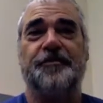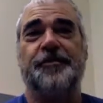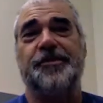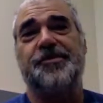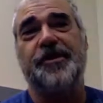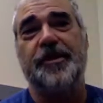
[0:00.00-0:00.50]

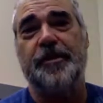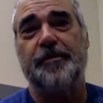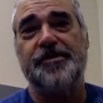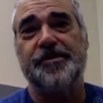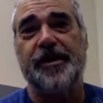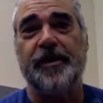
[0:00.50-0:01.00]
This city can
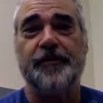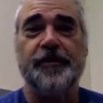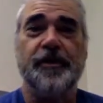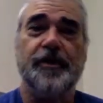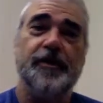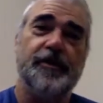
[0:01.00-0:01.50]
be saved,
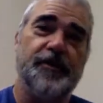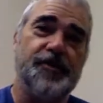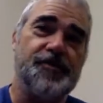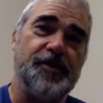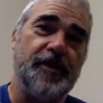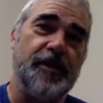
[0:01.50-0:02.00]

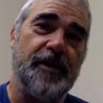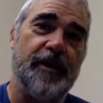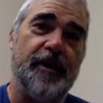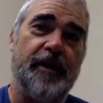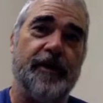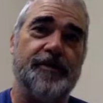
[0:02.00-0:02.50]
this city
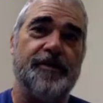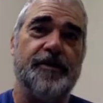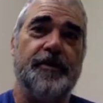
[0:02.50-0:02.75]
can't.